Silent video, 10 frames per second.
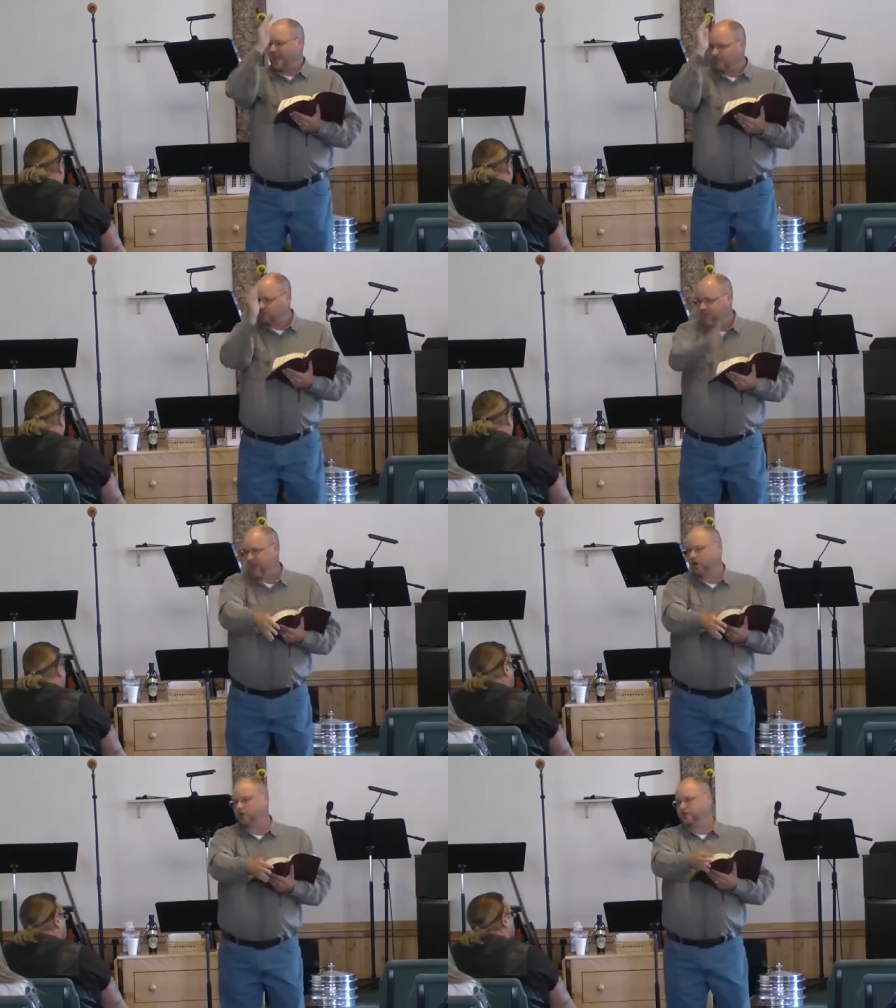and
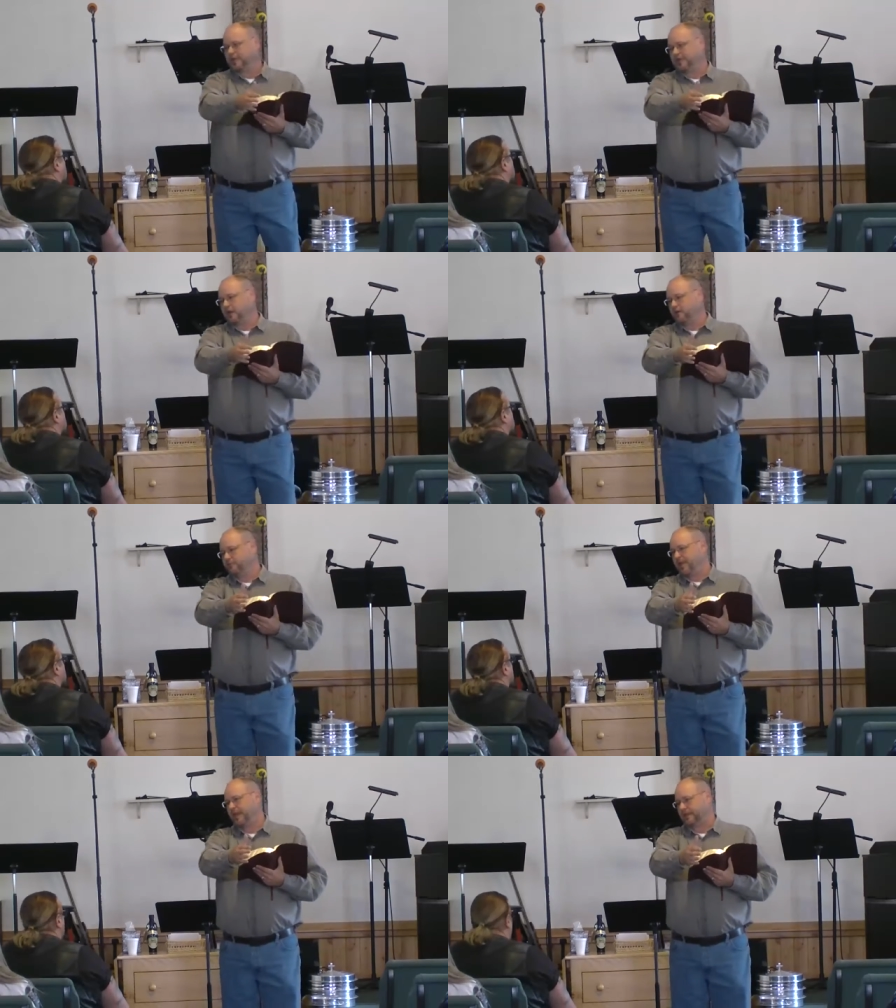there you take care
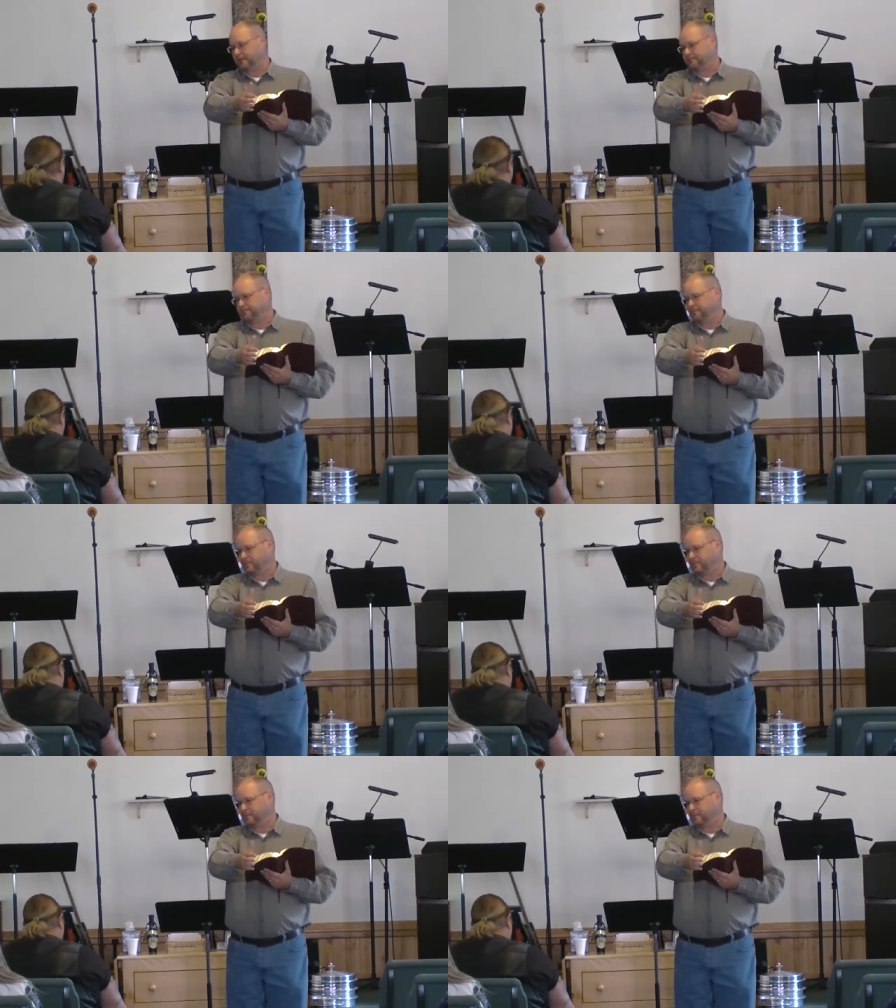of paying it.